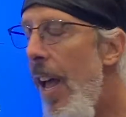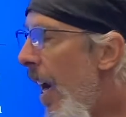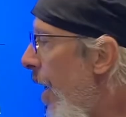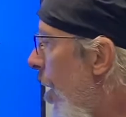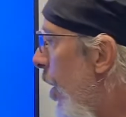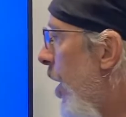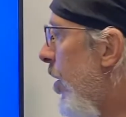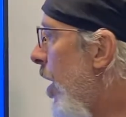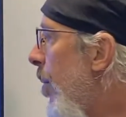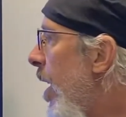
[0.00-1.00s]
And I know that
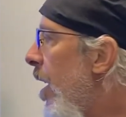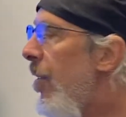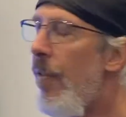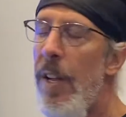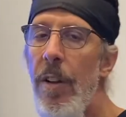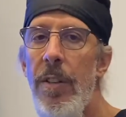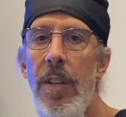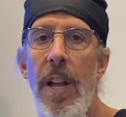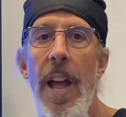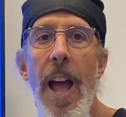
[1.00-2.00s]
some of these fillers
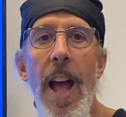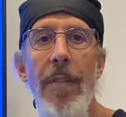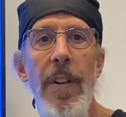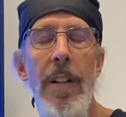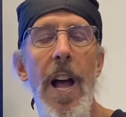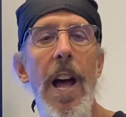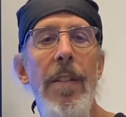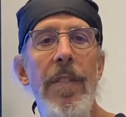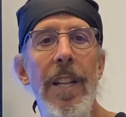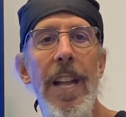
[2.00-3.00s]
have a lot
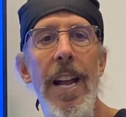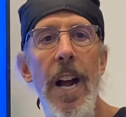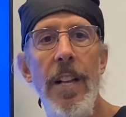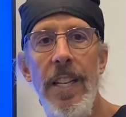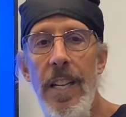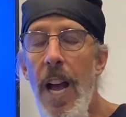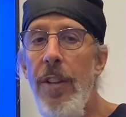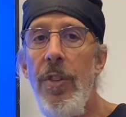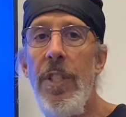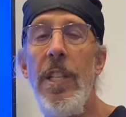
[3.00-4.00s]
of delayed onset
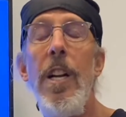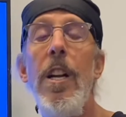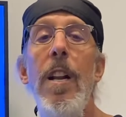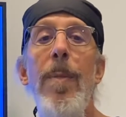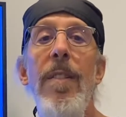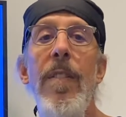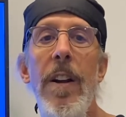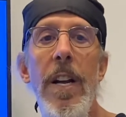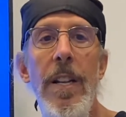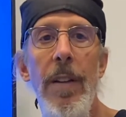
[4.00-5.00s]
nodules, and they're going to be
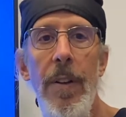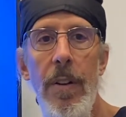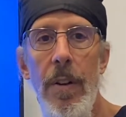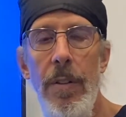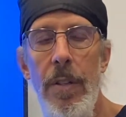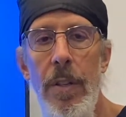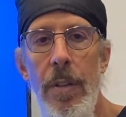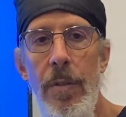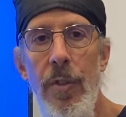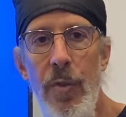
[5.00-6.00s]
very difficult
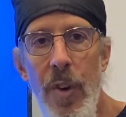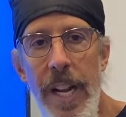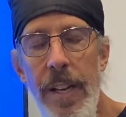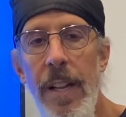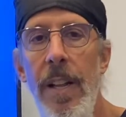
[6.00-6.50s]
to treat.